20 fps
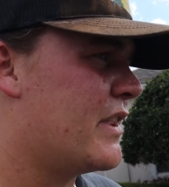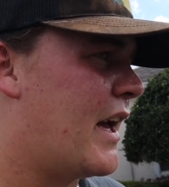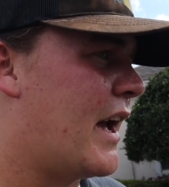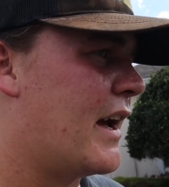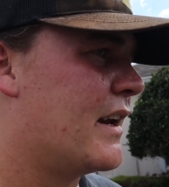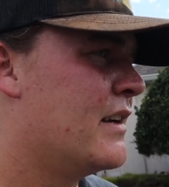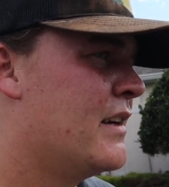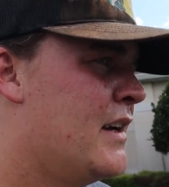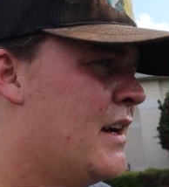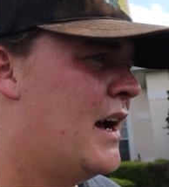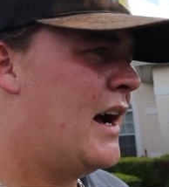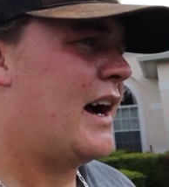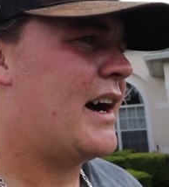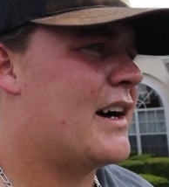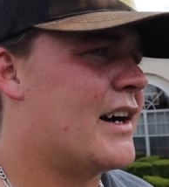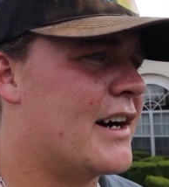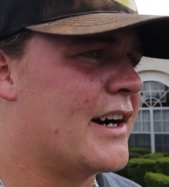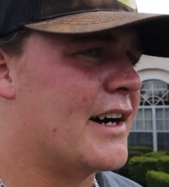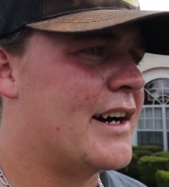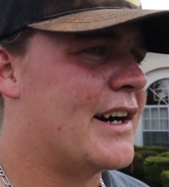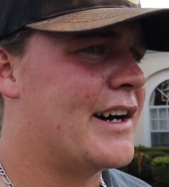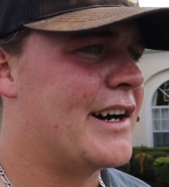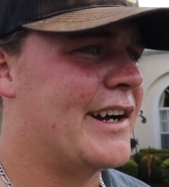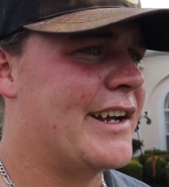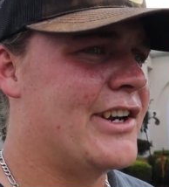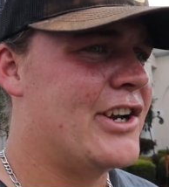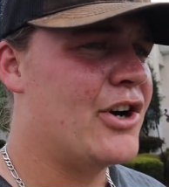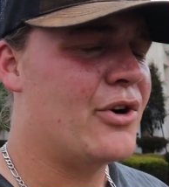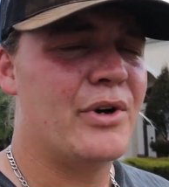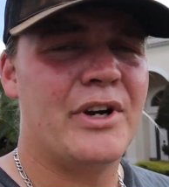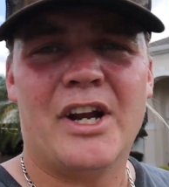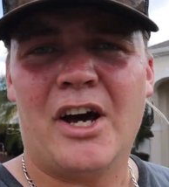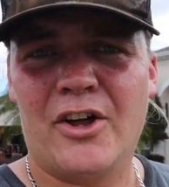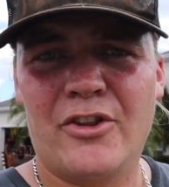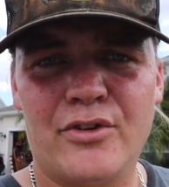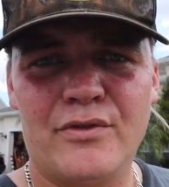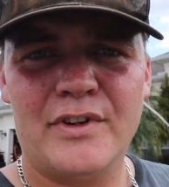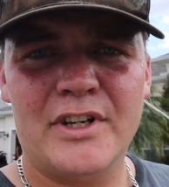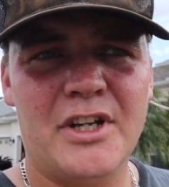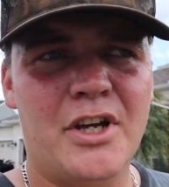that. I know in
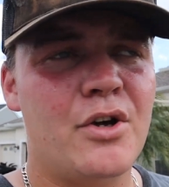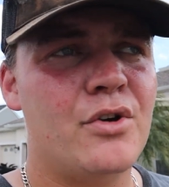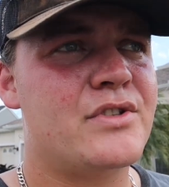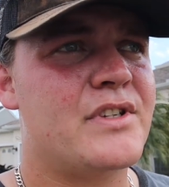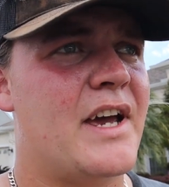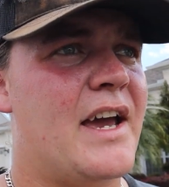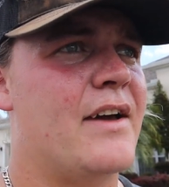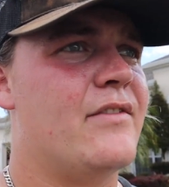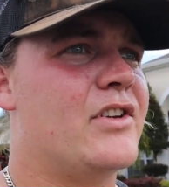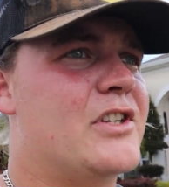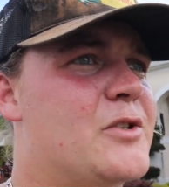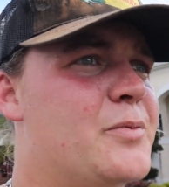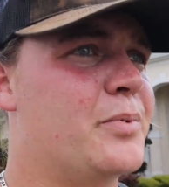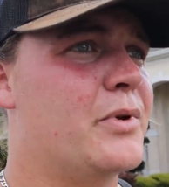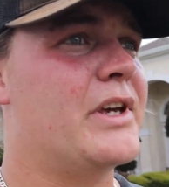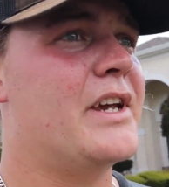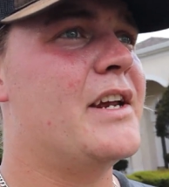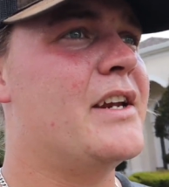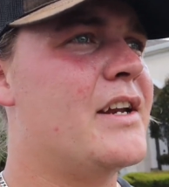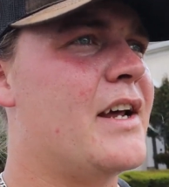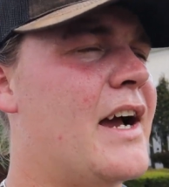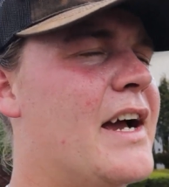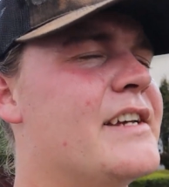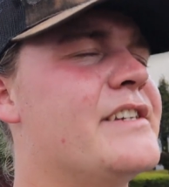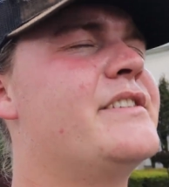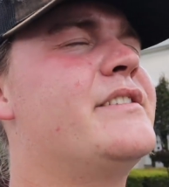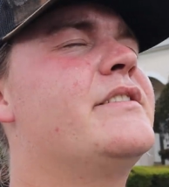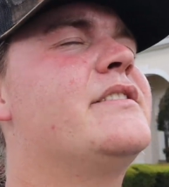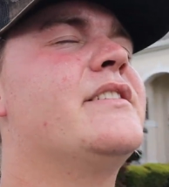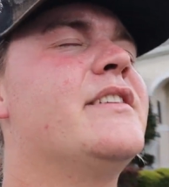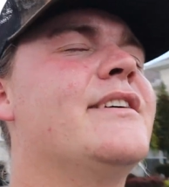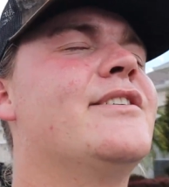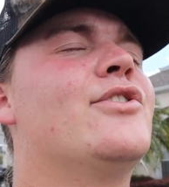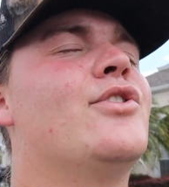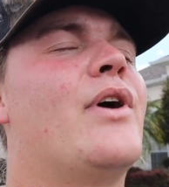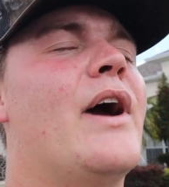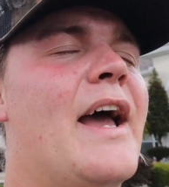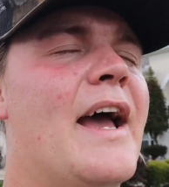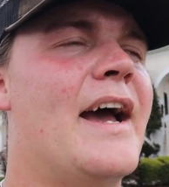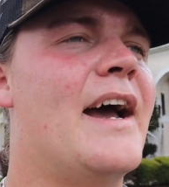other videos I have explained, I
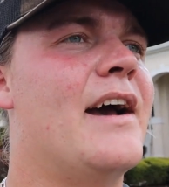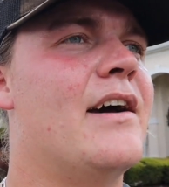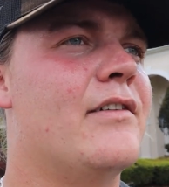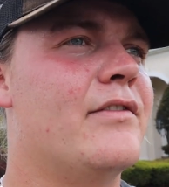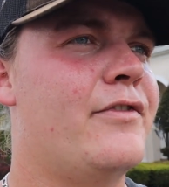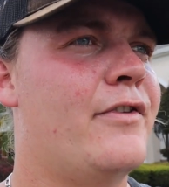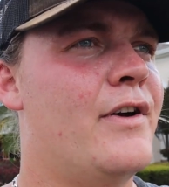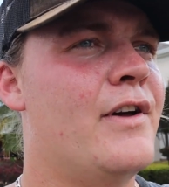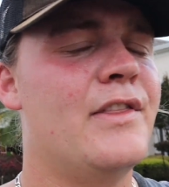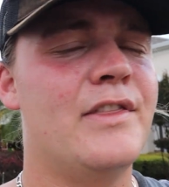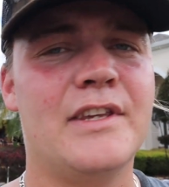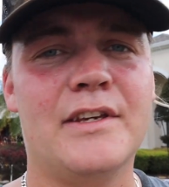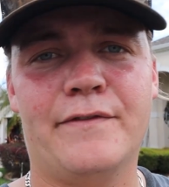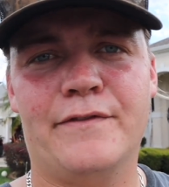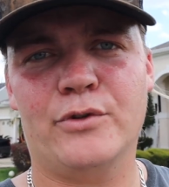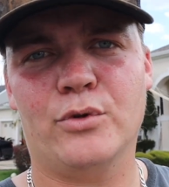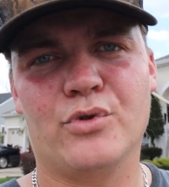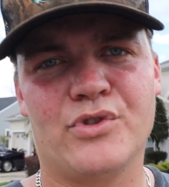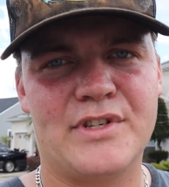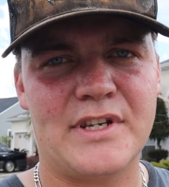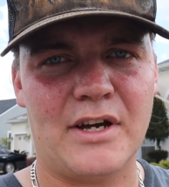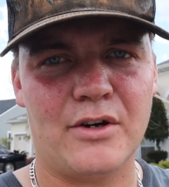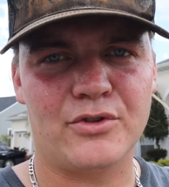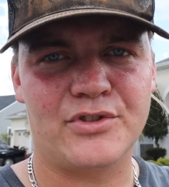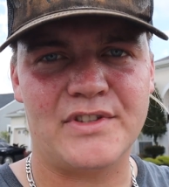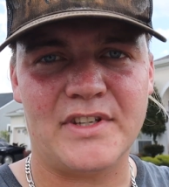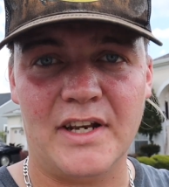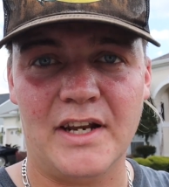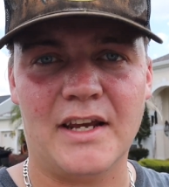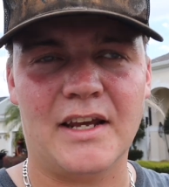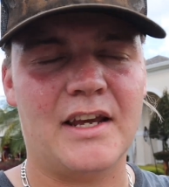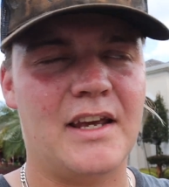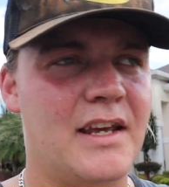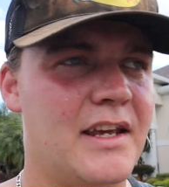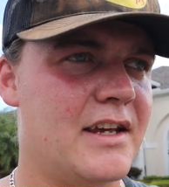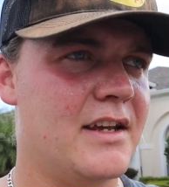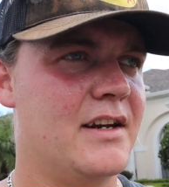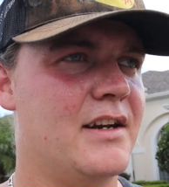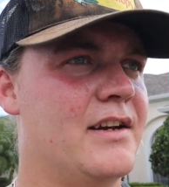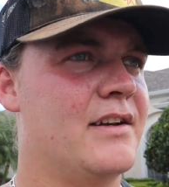still have the fuel cell sitting
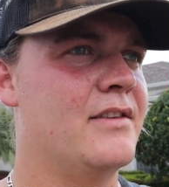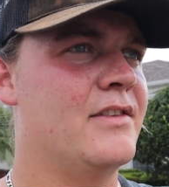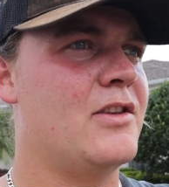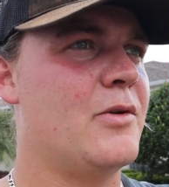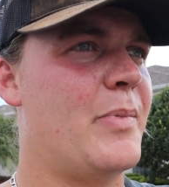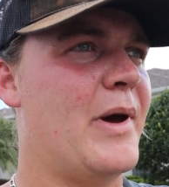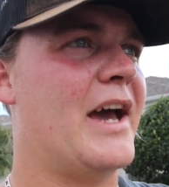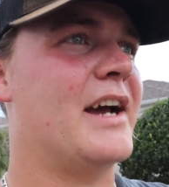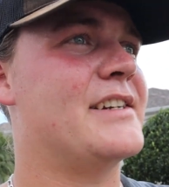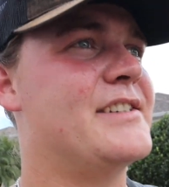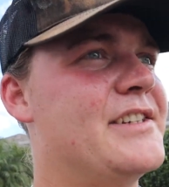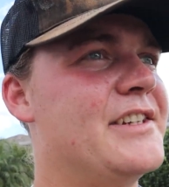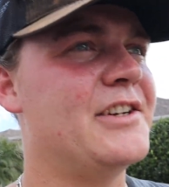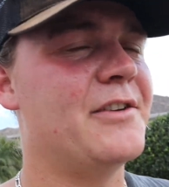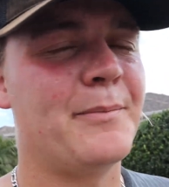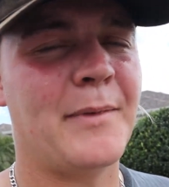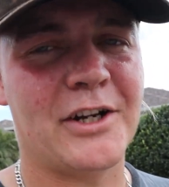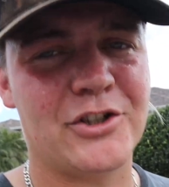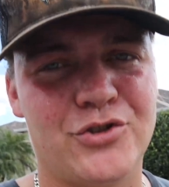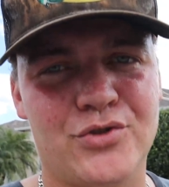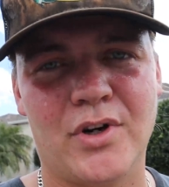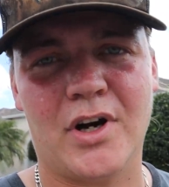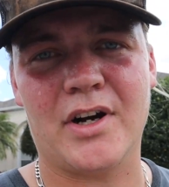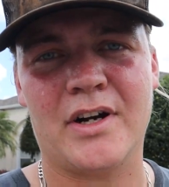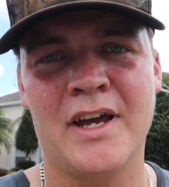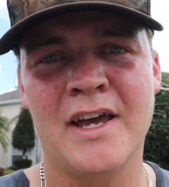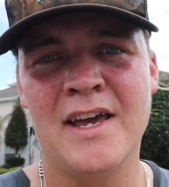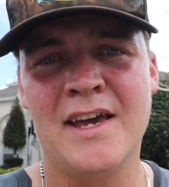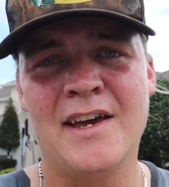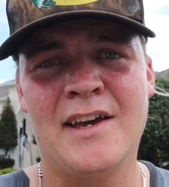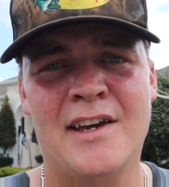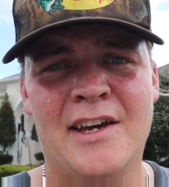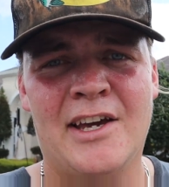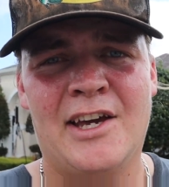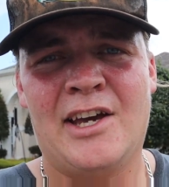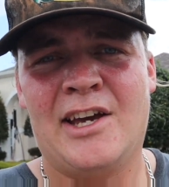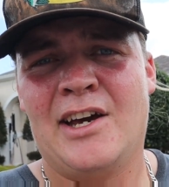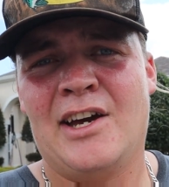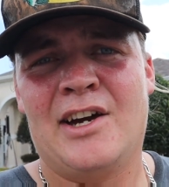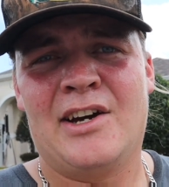in the back seat of my truck
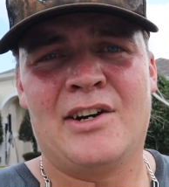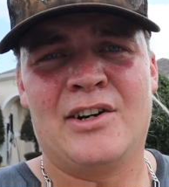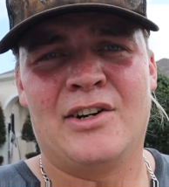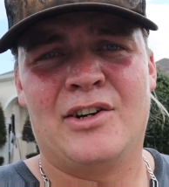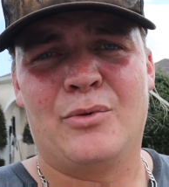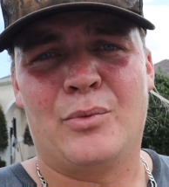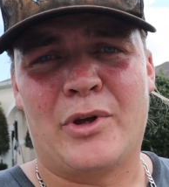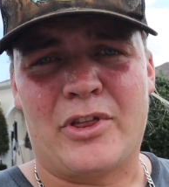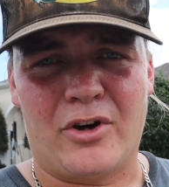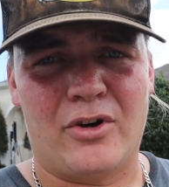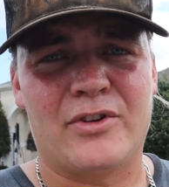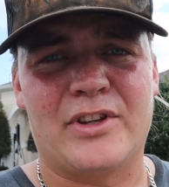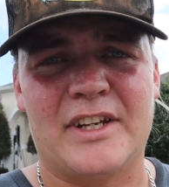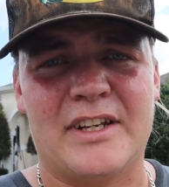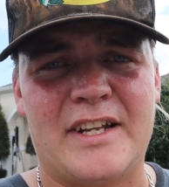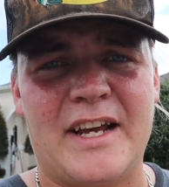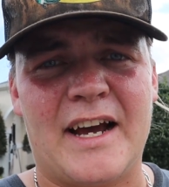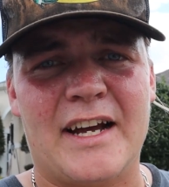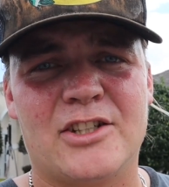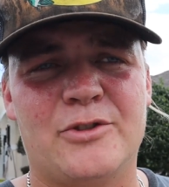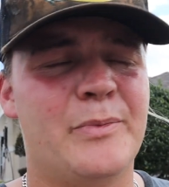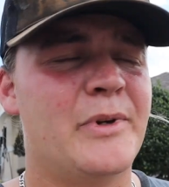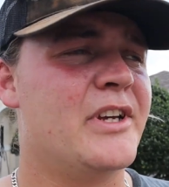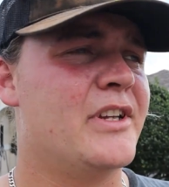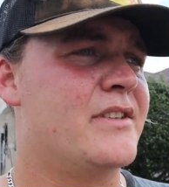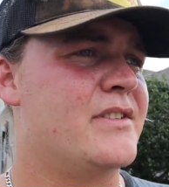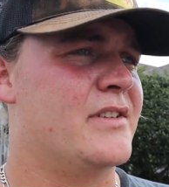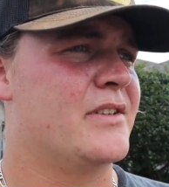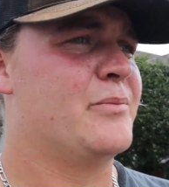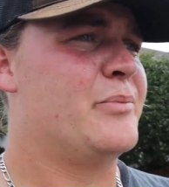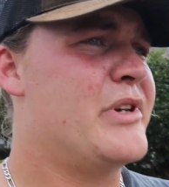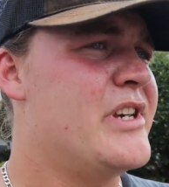with all the attachments and